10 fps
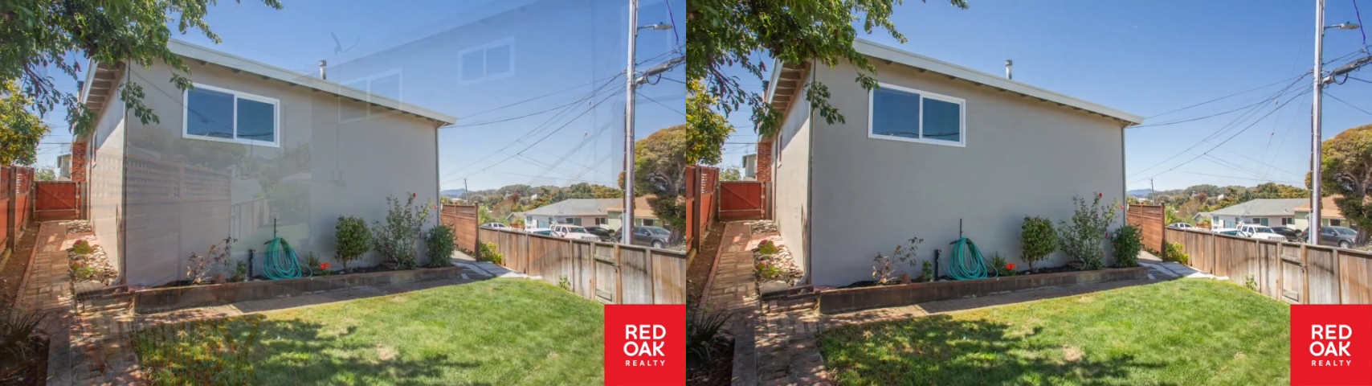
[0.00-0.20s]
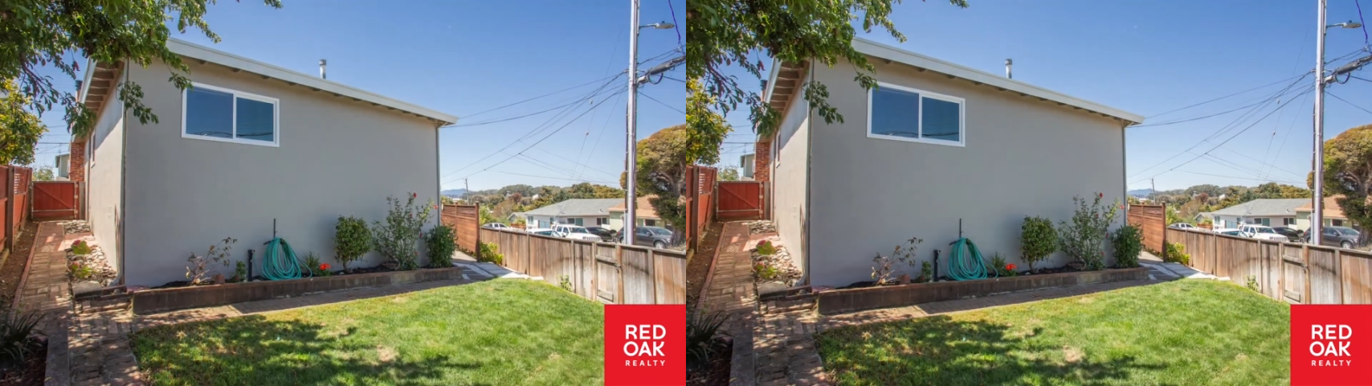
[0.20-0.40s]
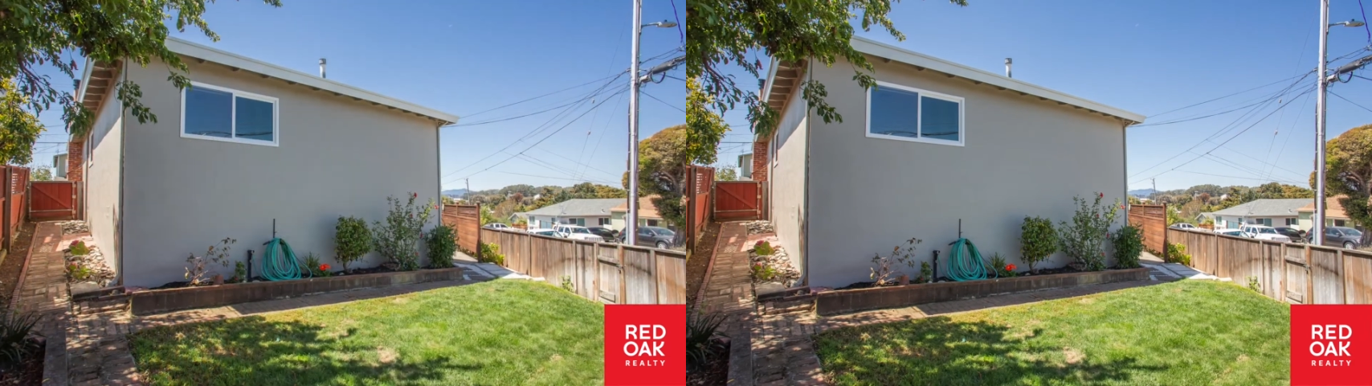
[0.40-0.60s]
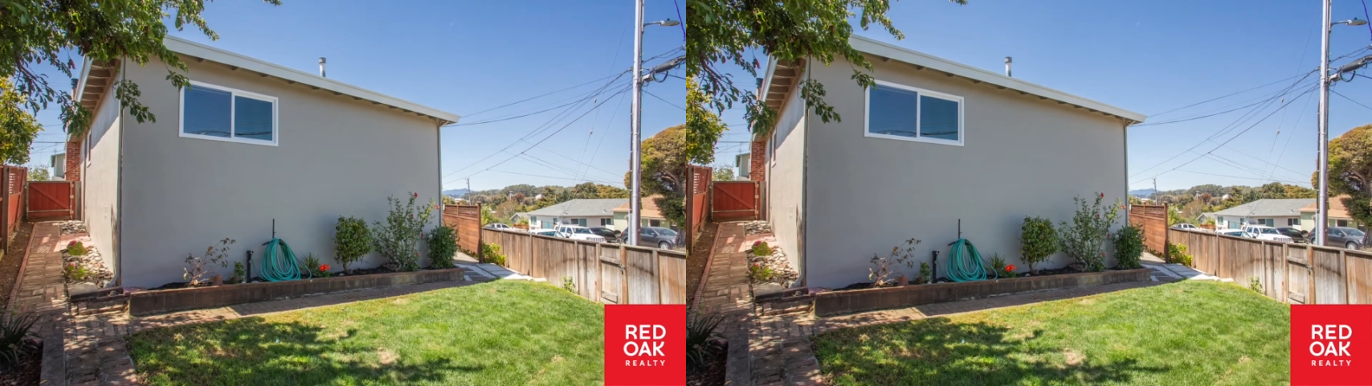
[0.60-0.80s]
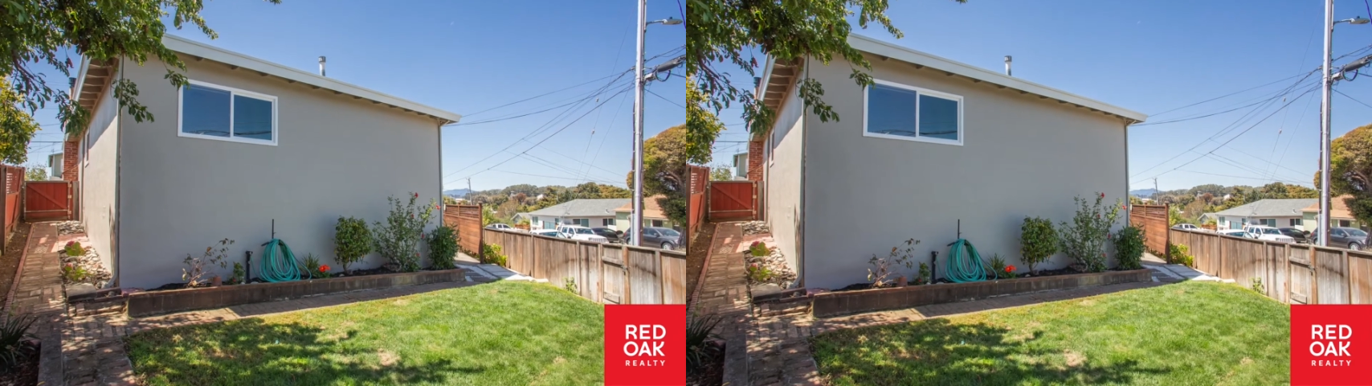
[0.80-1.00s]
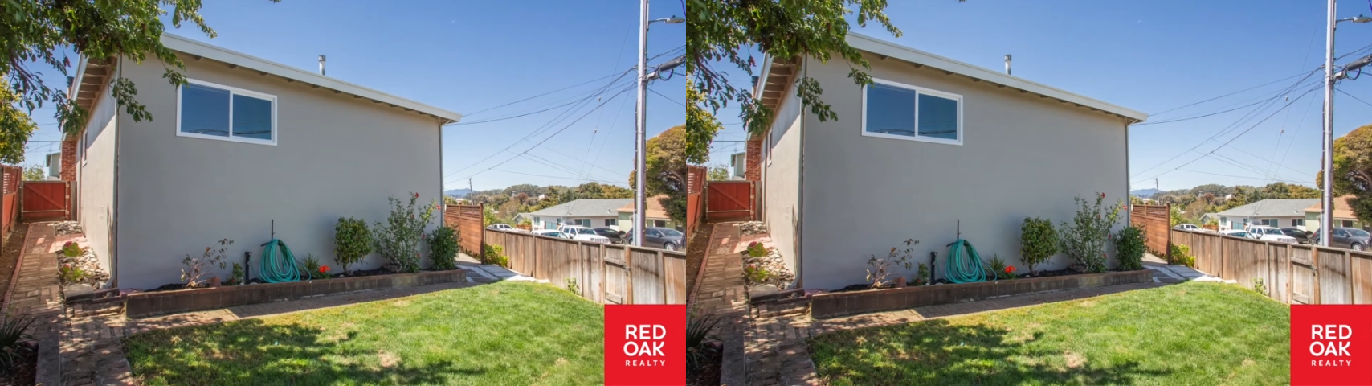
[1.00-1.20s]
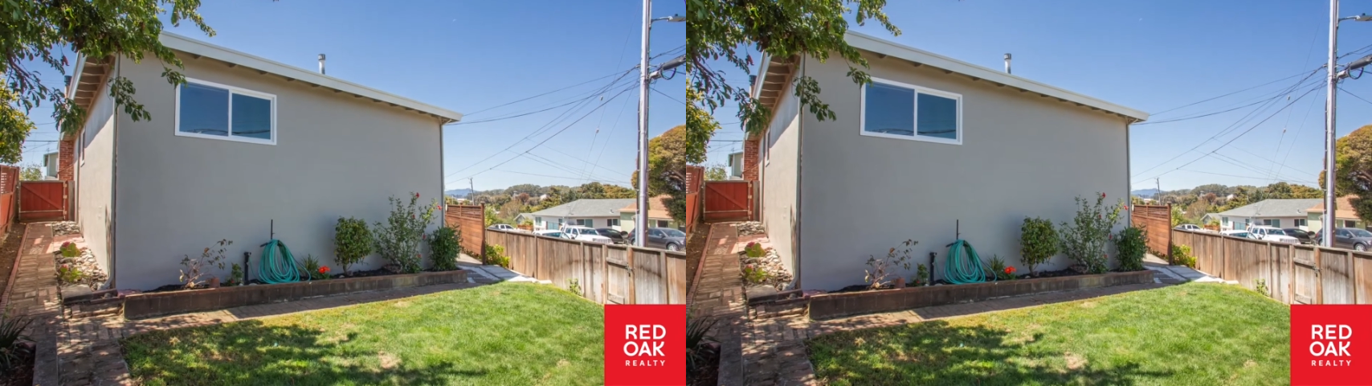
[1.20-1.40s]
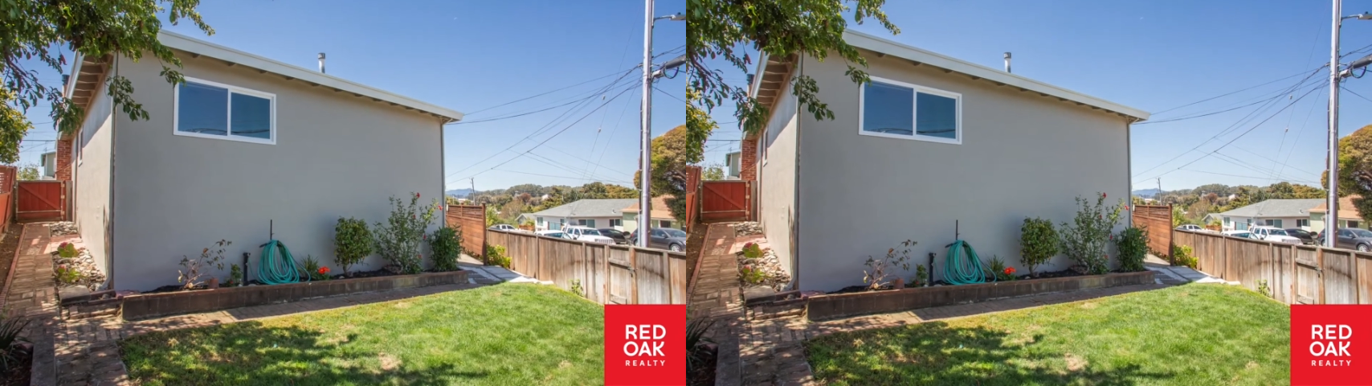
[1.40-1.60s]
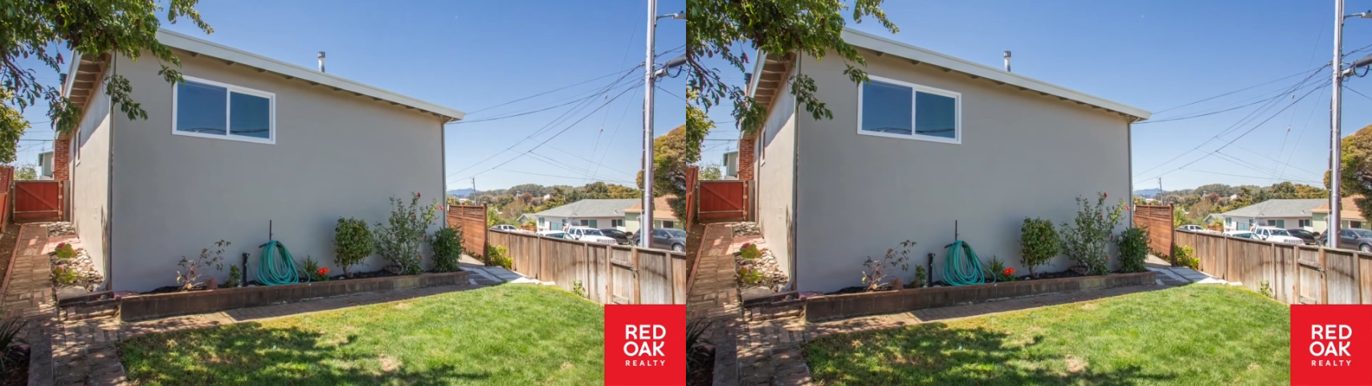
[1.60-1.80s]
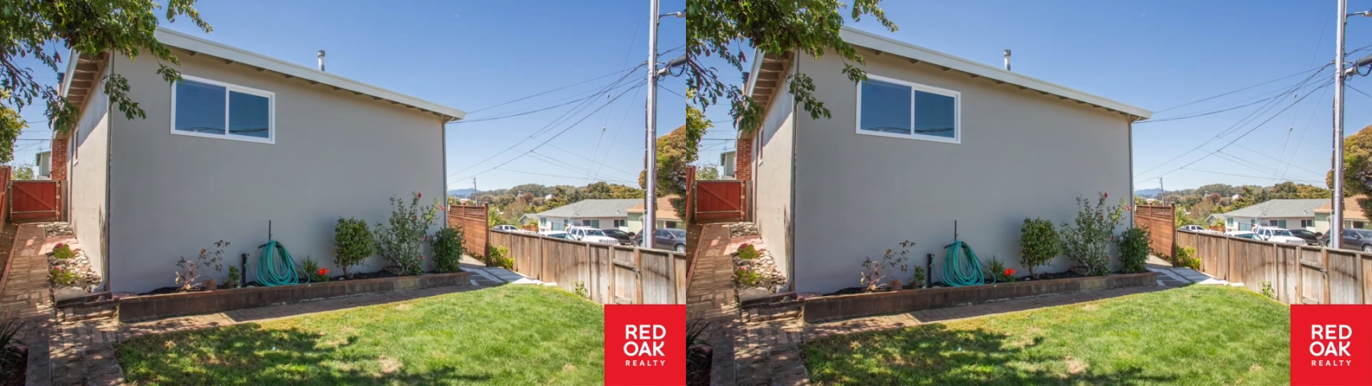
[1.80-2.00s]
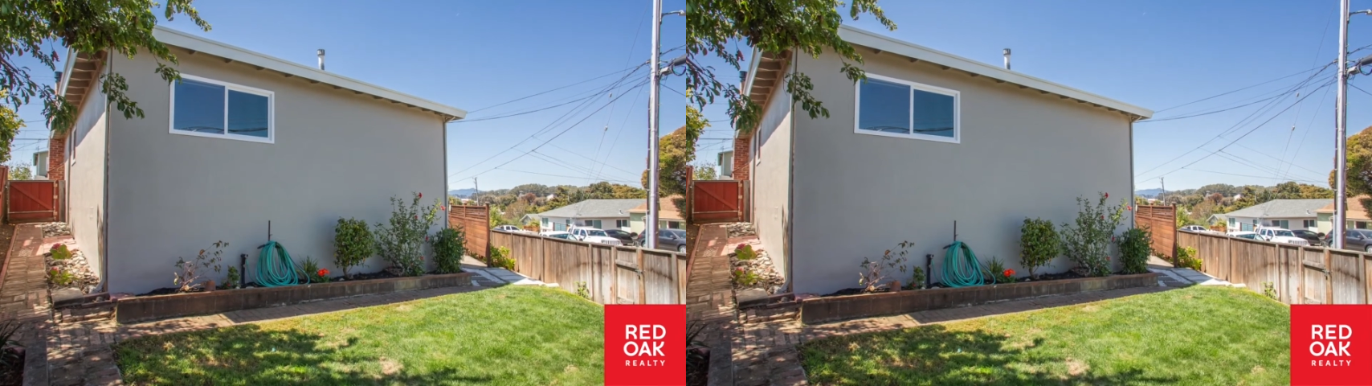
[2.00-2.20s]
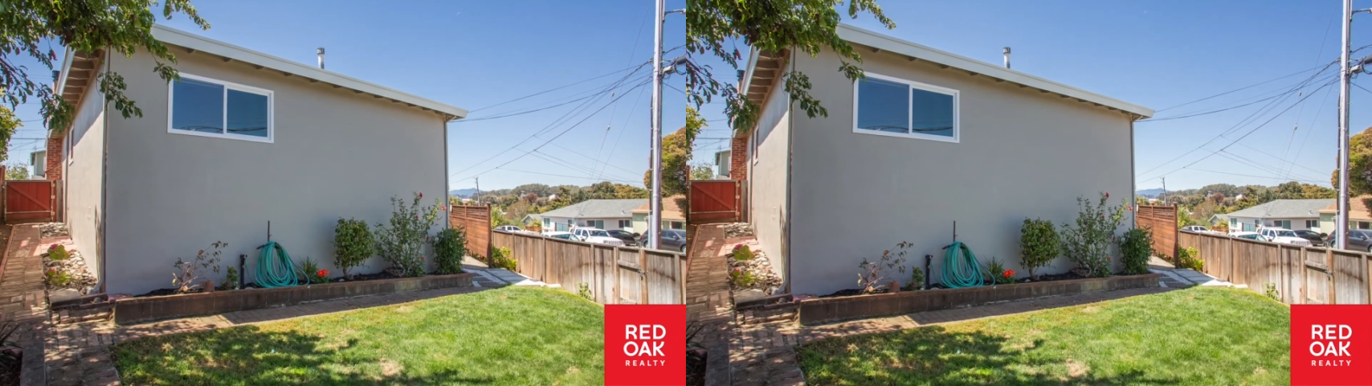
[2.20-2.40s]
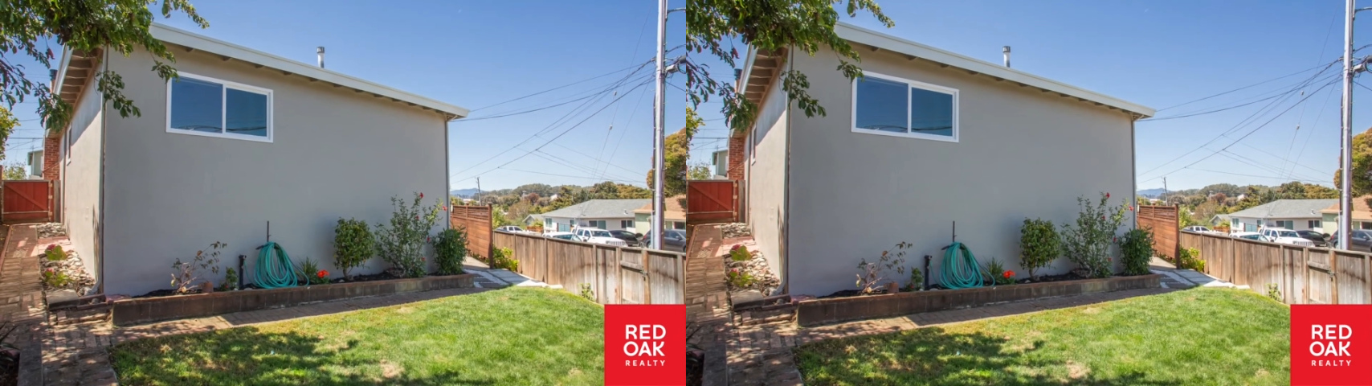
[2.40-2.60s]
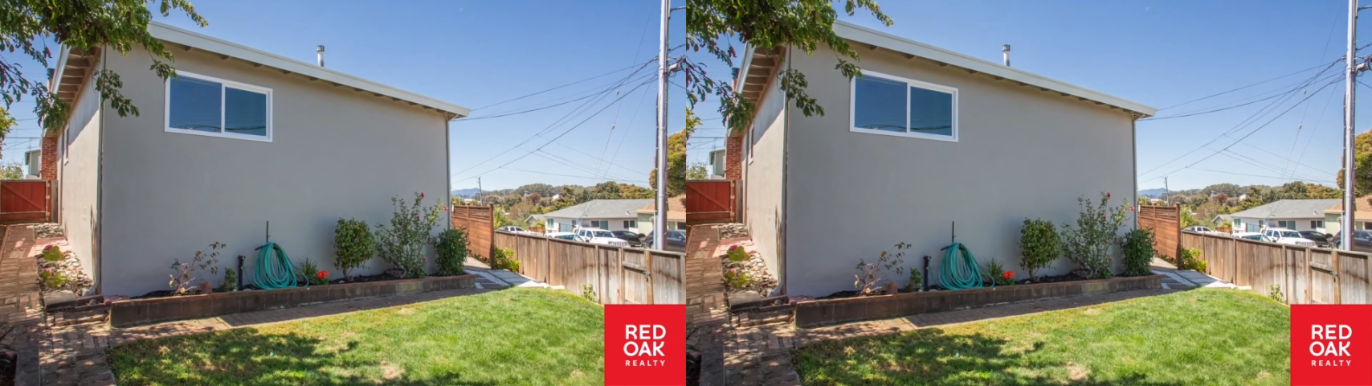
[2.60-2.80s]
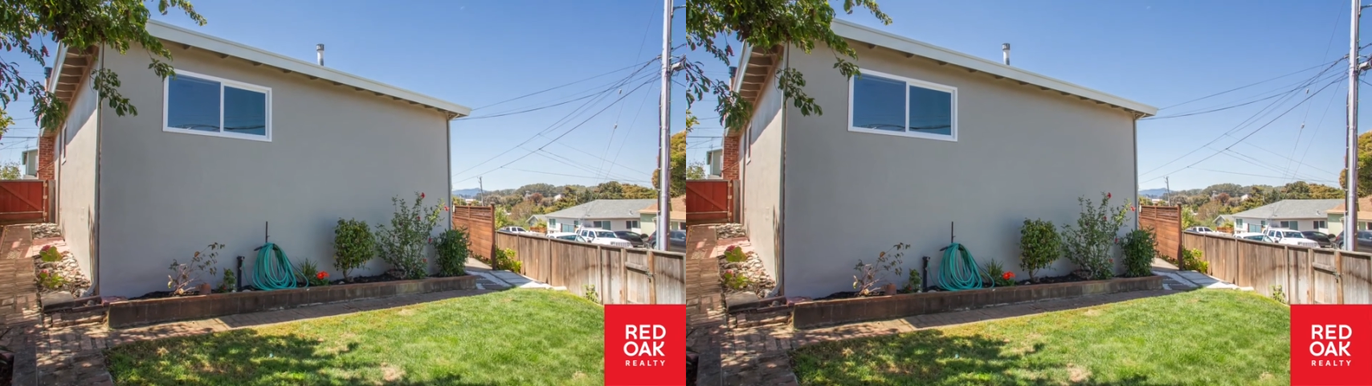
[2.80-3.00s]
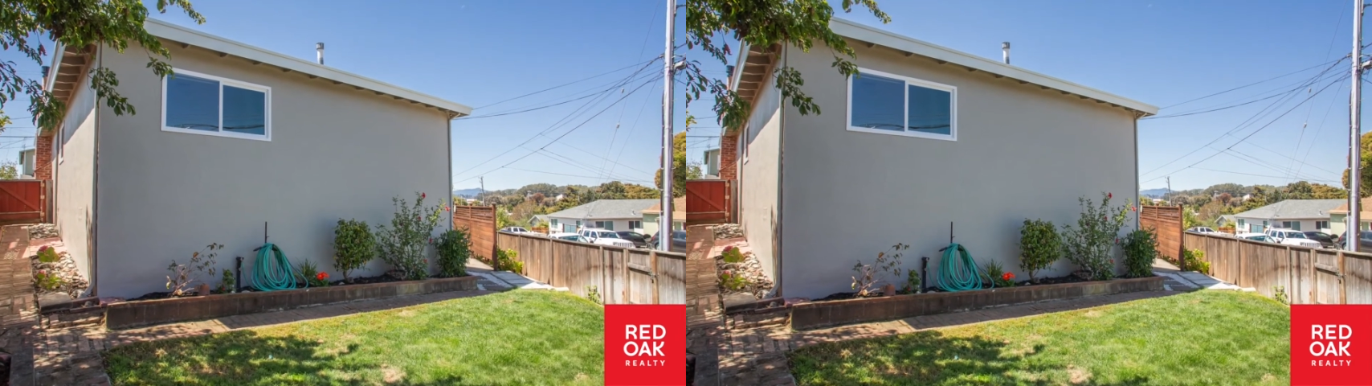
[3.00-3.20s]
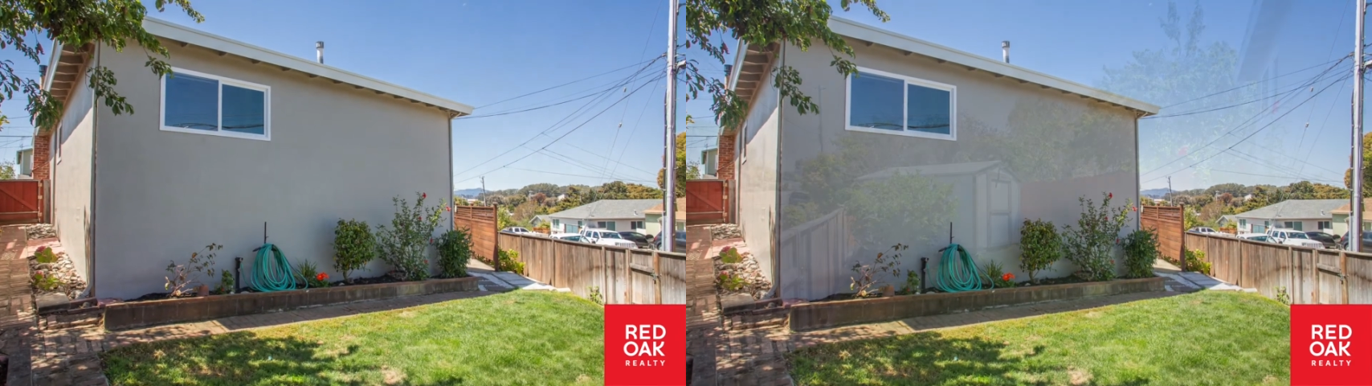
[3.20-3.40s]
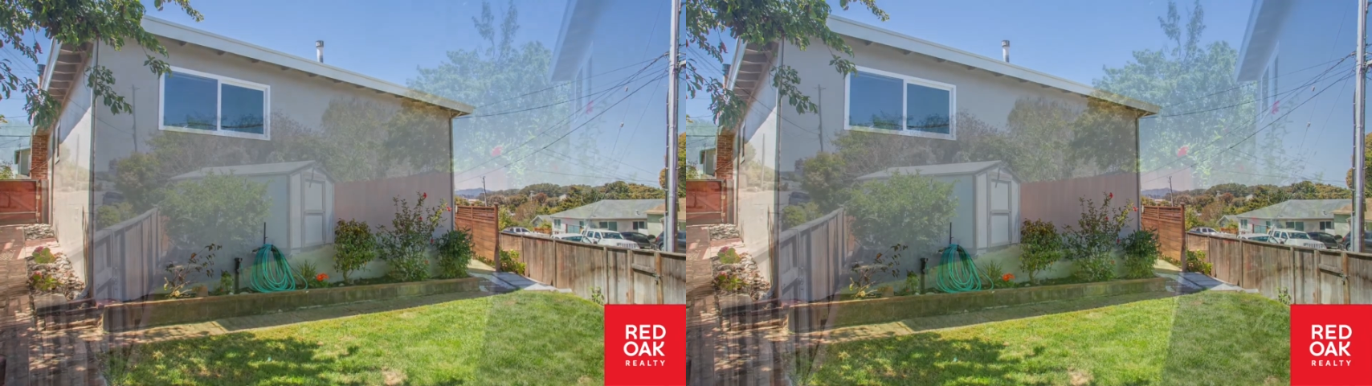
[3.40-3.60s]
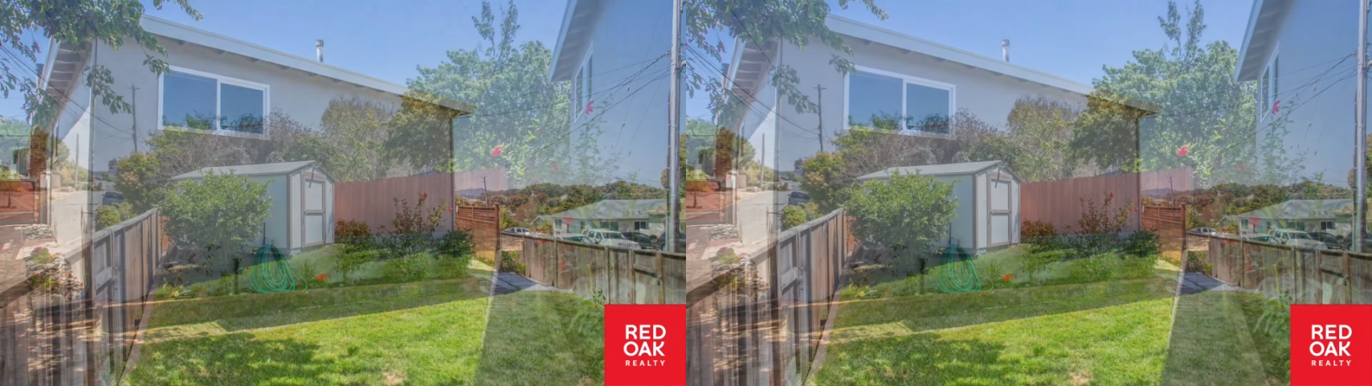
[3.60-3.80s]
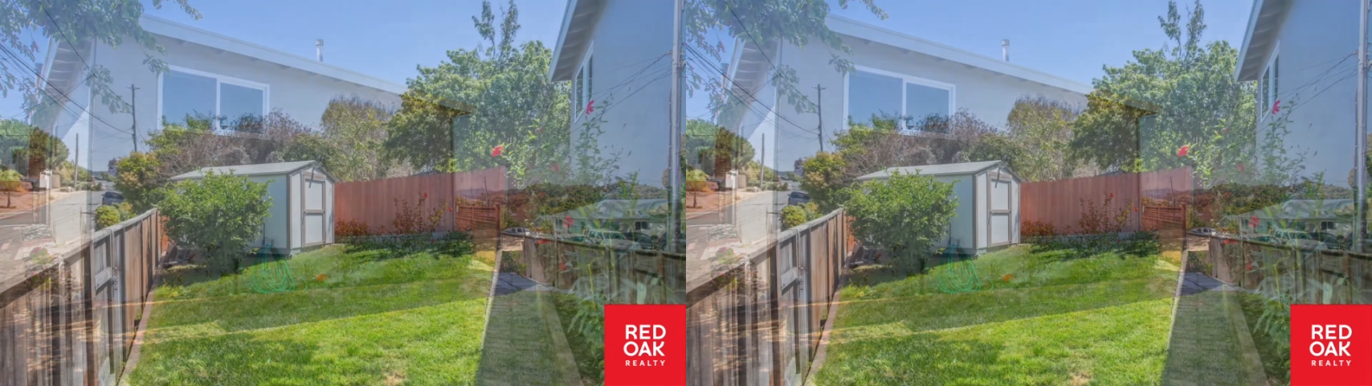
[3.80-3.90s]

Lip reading: (no speaker visible)